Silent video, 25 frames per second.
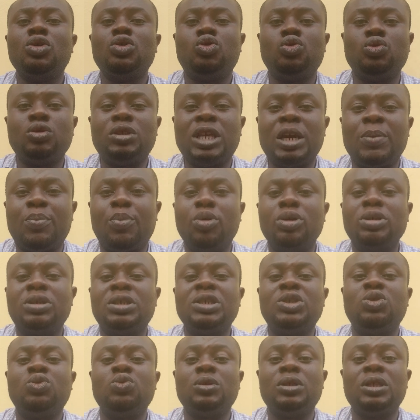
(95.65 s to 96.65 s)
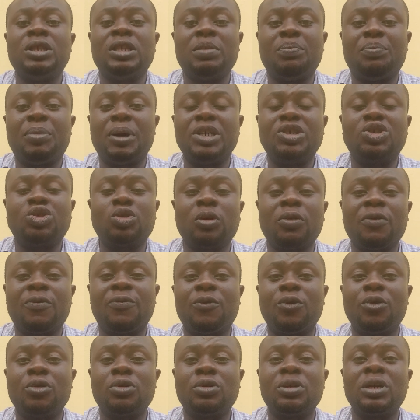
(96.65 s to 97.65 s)
to deposit with the pension
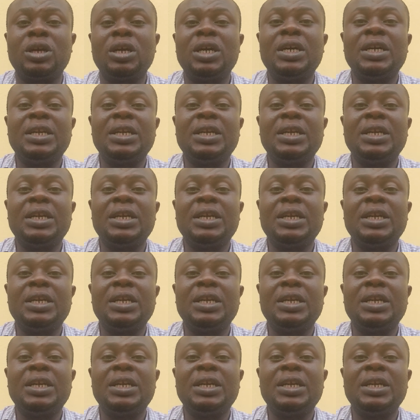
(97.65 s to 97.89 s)
fund,